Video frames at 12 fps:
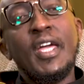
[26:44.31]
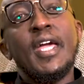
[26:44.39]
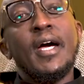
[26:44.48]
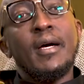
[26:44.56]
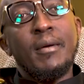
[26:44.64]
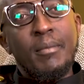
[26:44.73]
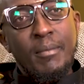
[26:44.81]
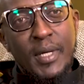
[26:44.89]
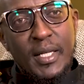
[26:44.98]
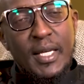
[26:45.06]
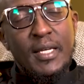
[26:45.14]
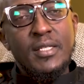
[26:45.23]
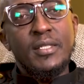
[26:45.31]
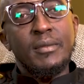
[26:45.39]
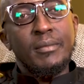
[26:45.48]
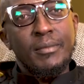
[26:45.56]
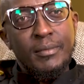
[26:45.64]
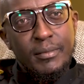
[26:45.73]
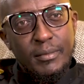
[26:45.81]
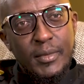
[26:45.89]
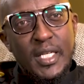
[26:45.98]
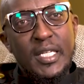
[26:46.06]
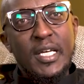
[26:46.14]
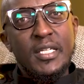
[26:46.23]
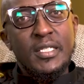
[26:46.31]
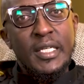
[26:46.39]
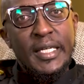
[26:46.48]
Yeah, it does. It does.